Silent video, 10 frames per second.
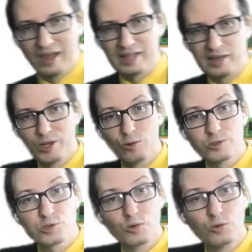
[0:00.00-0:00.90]
And I will
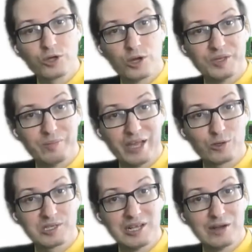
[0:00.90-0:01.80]
also look up in my
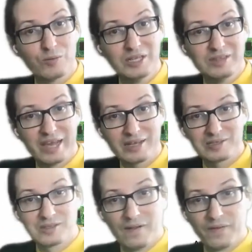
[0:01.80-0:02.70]
auxiliary
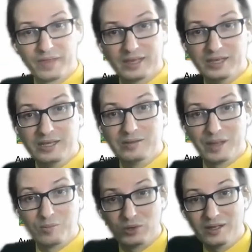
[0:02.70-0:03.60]
index in
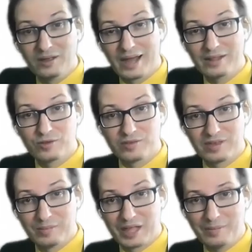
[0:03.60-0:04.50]
memory at the
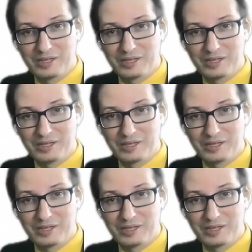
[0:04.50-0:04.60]
same time.